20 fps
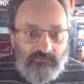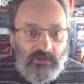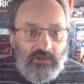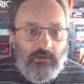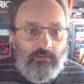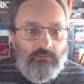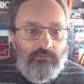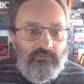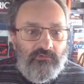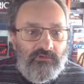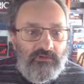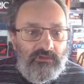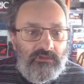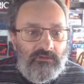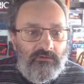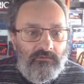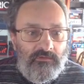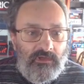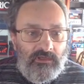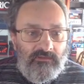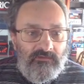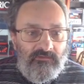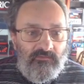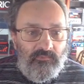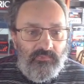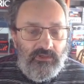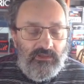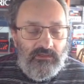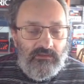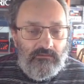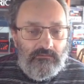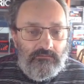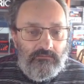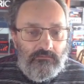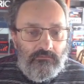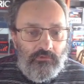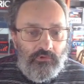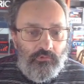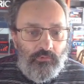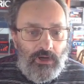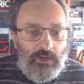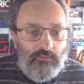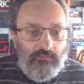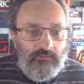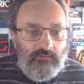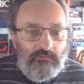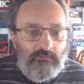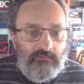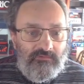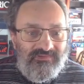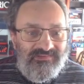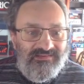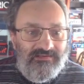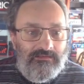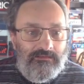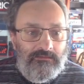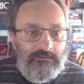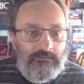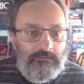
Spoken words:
go there and I display ground, terrain,